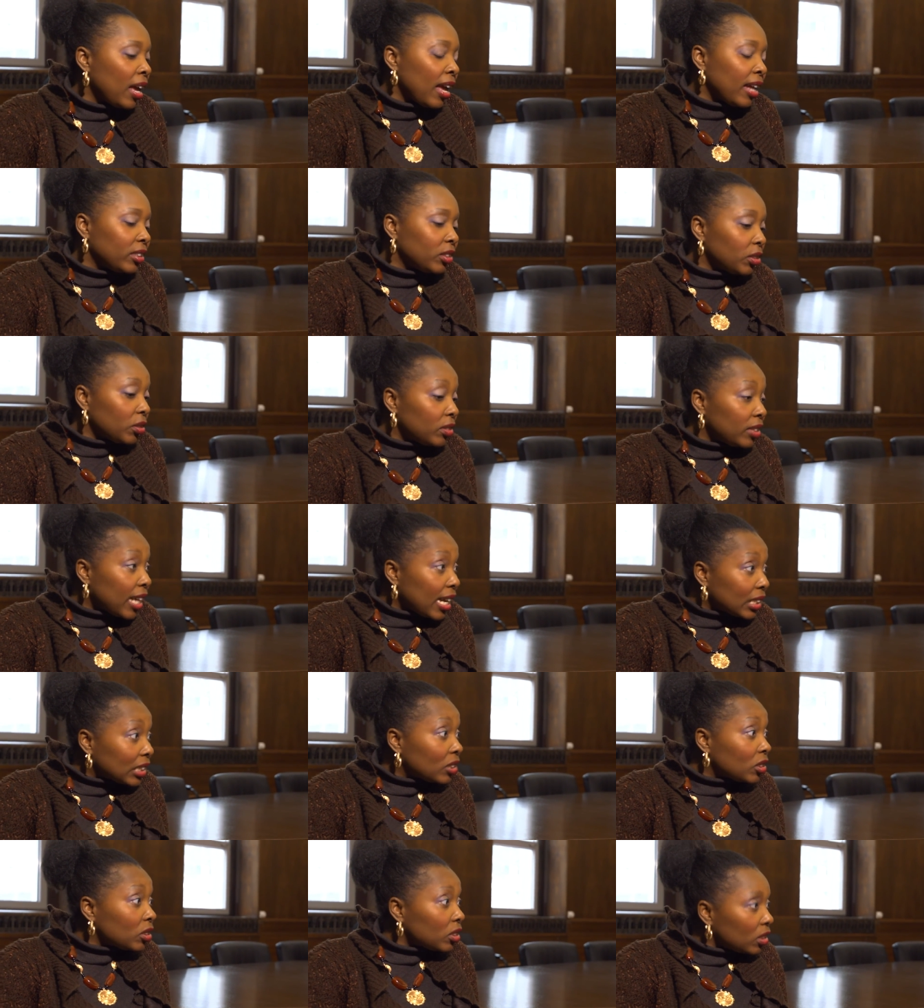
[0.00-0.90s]
And so
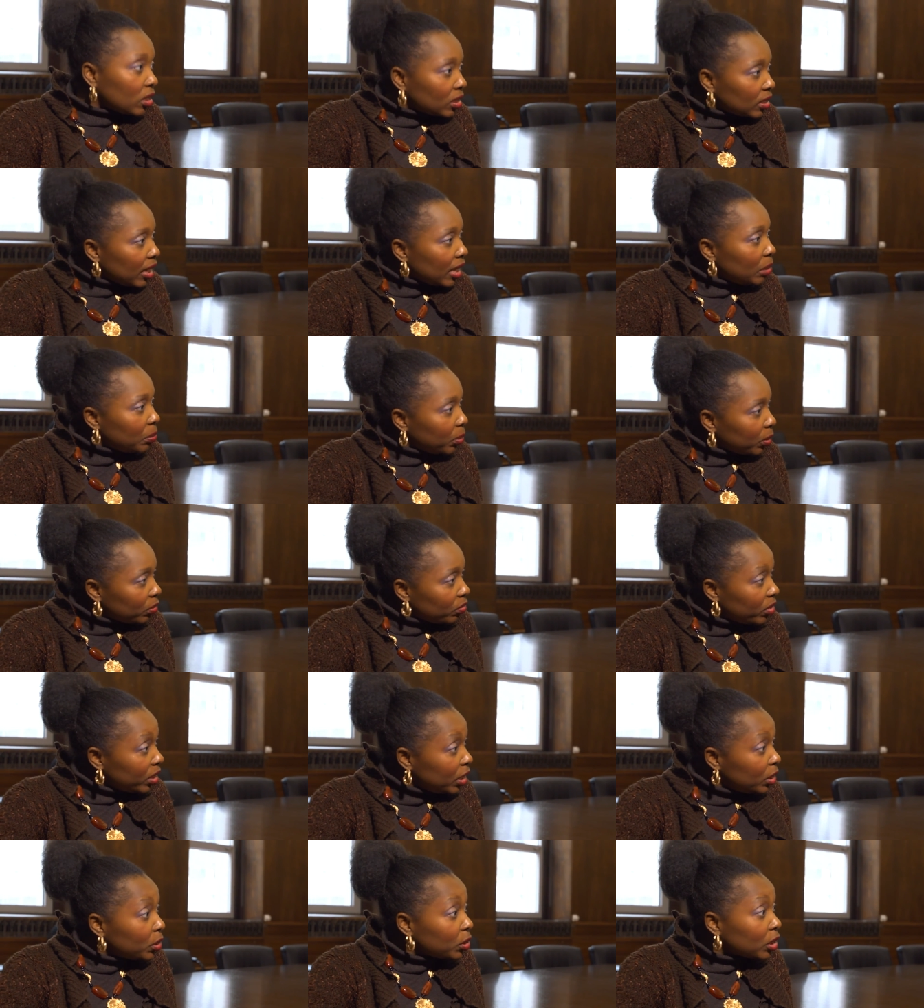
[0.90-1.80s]
that's the type of
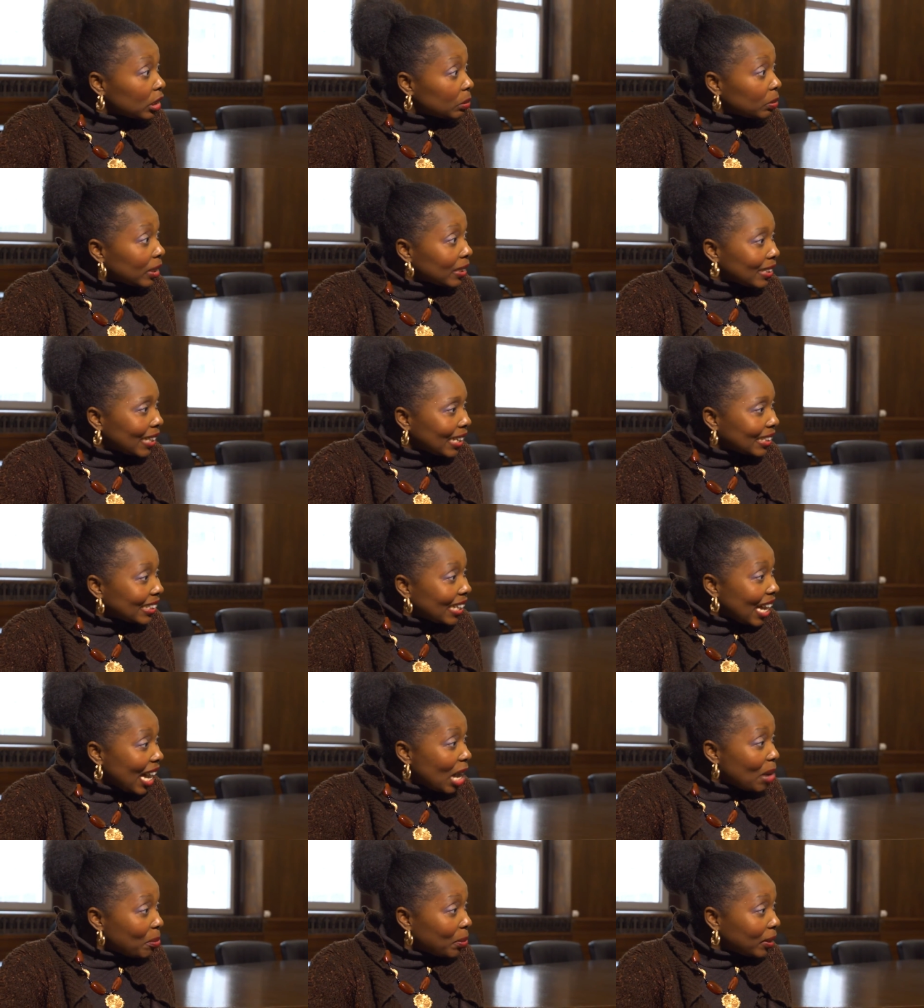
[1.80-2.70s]
leadership that has
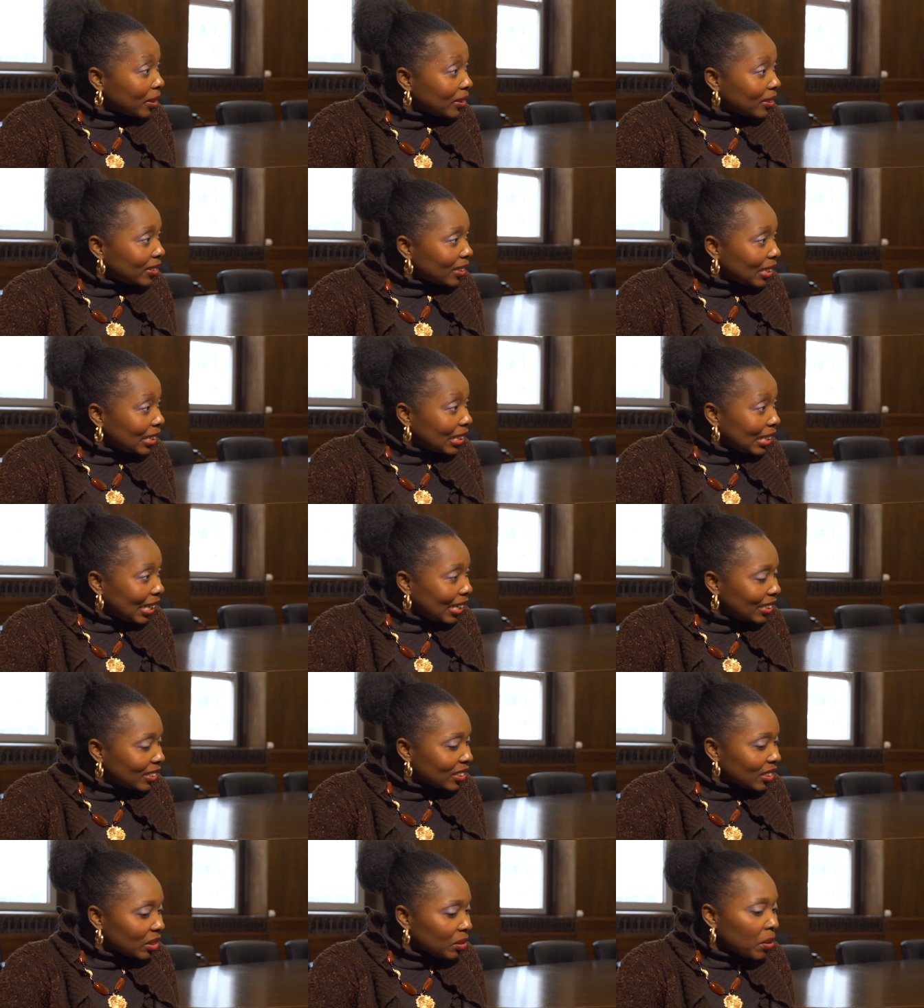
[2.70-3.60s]
happened in
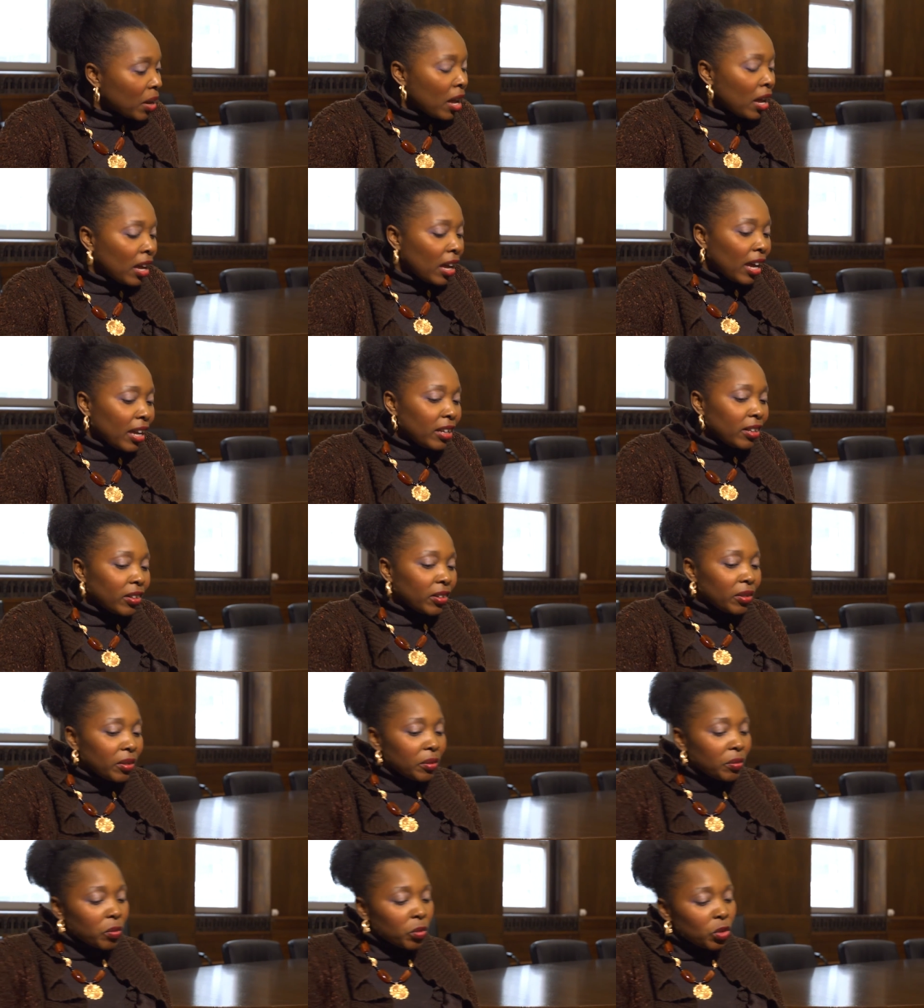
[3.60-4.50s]
Asia. And
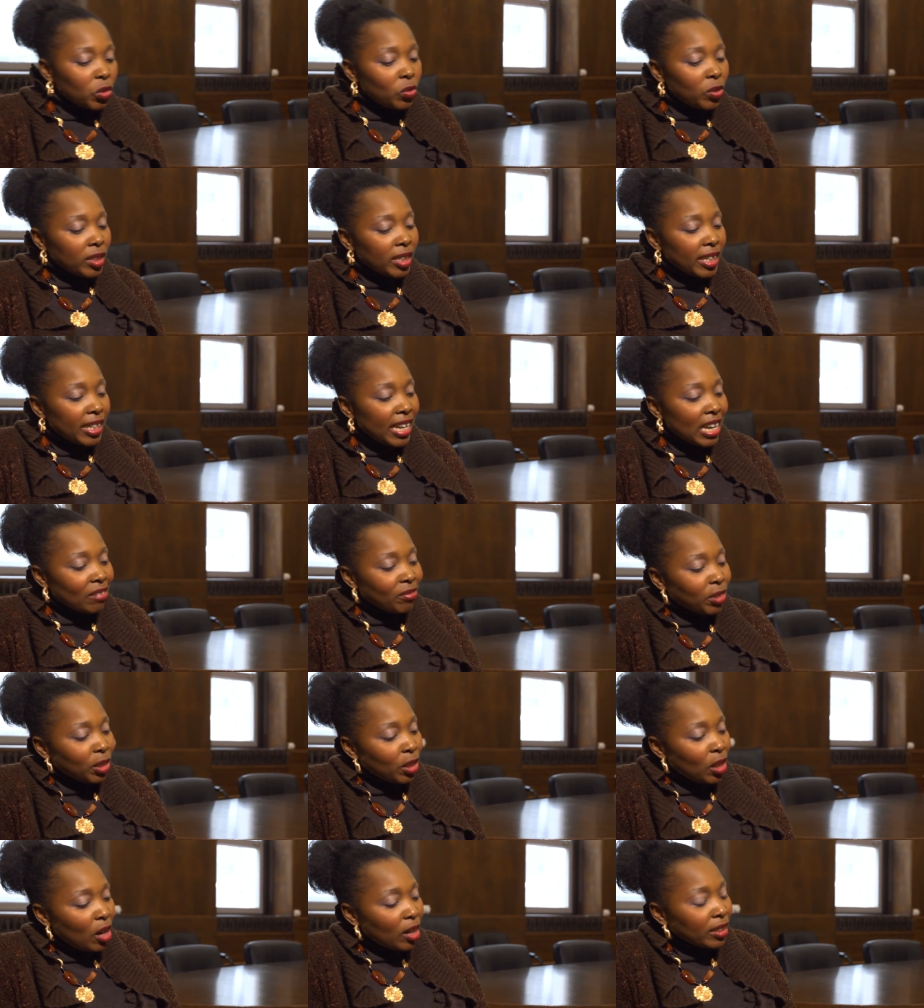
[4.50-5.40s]
you and I
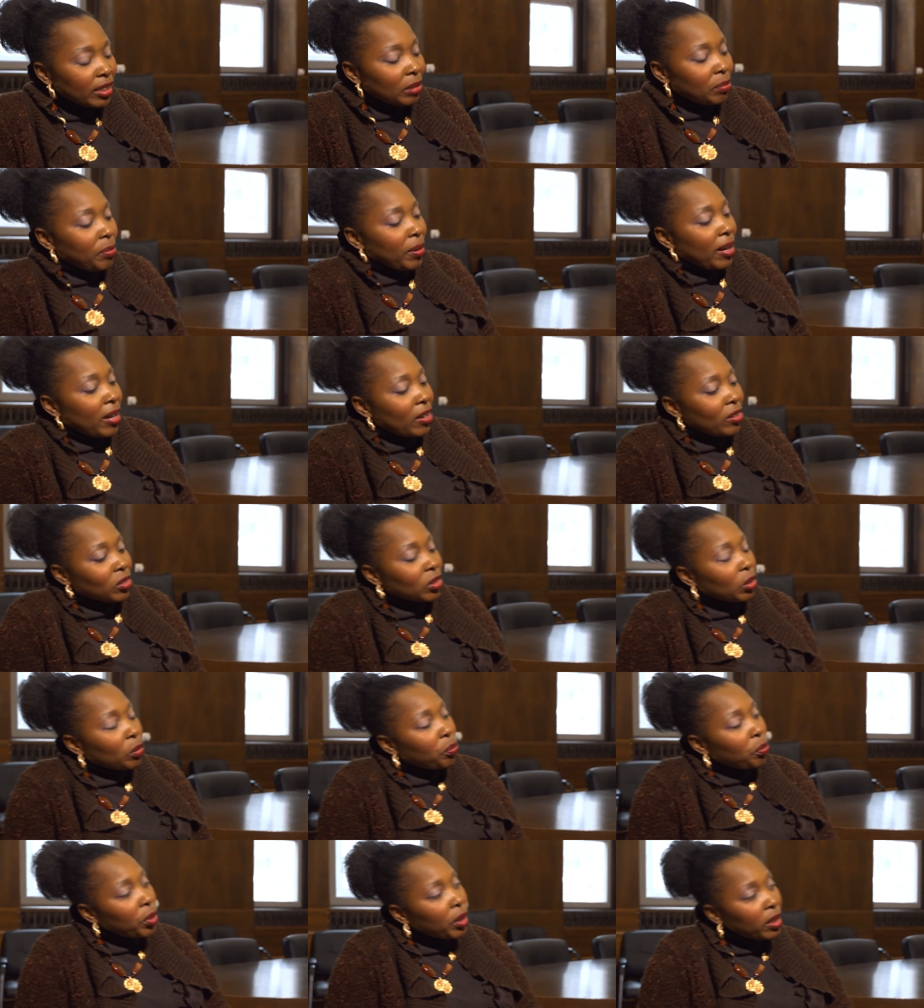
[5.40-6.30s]
have talked about
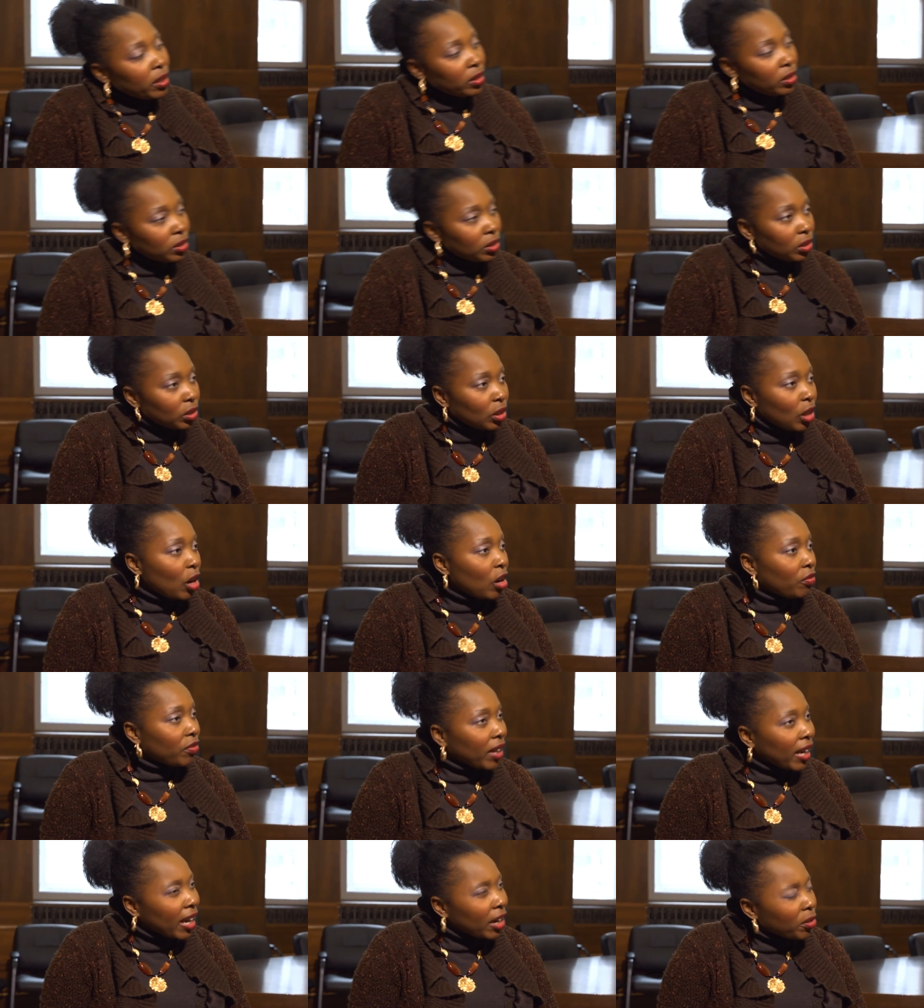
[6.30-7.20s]
the pillars
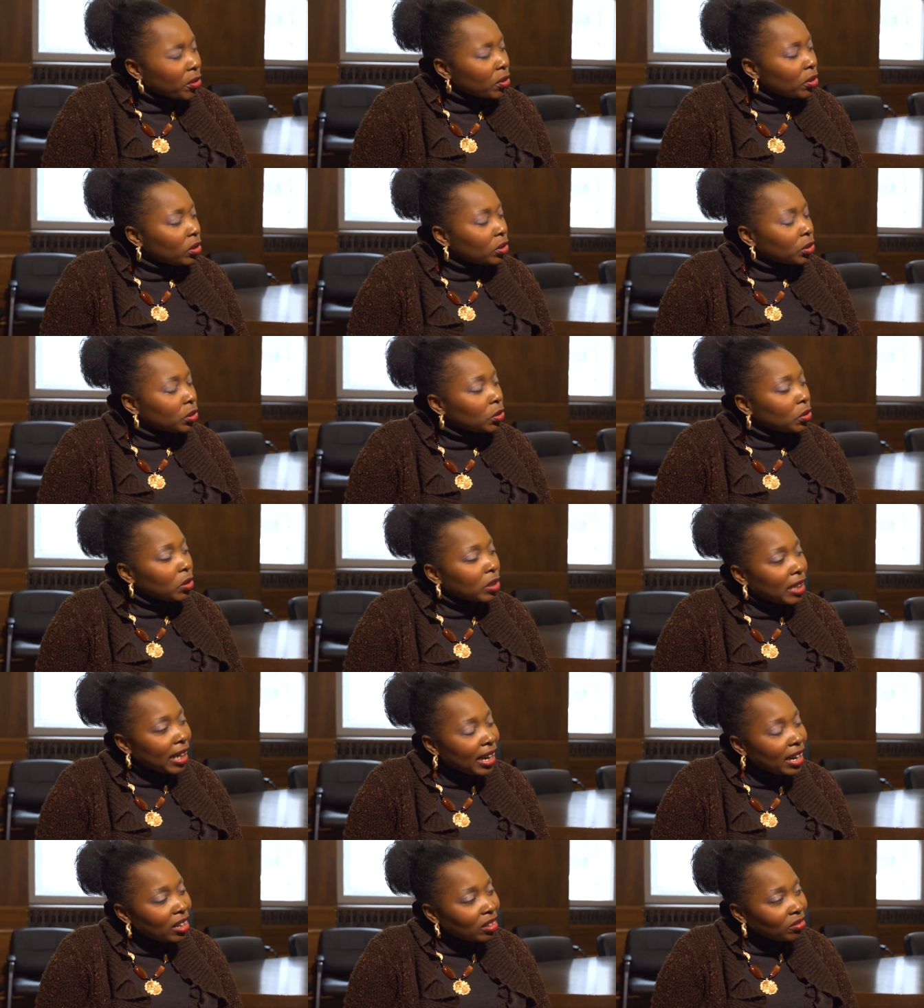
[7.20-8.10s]
of agriculture and
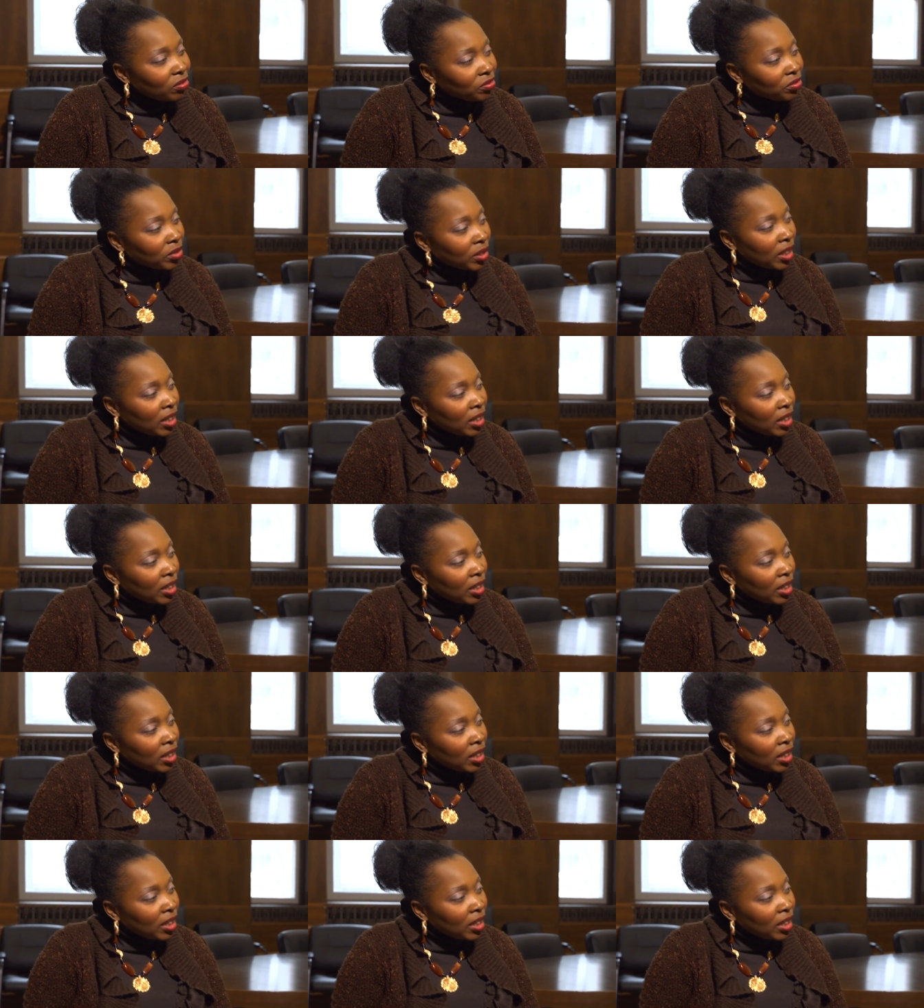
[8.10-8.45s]
health.